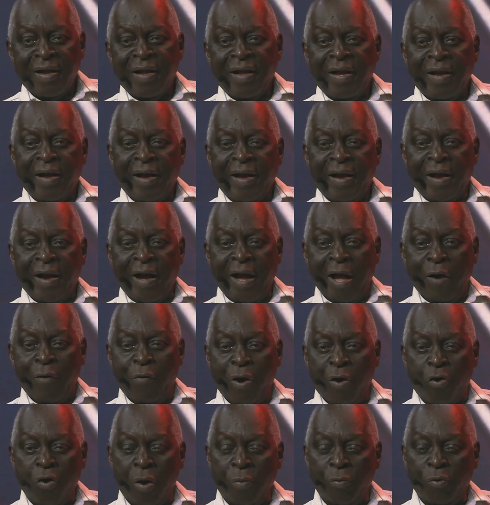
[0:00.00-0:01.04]
I welcome you
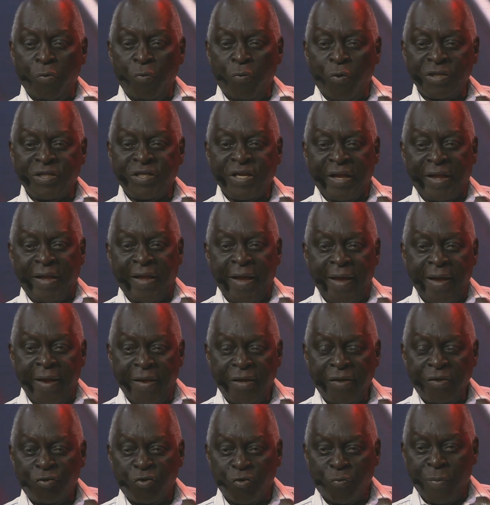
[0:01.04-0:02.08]
once again to
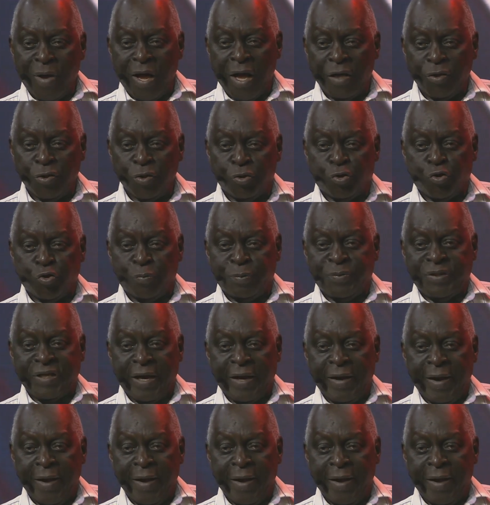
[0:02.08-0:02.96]
my YouTube channel.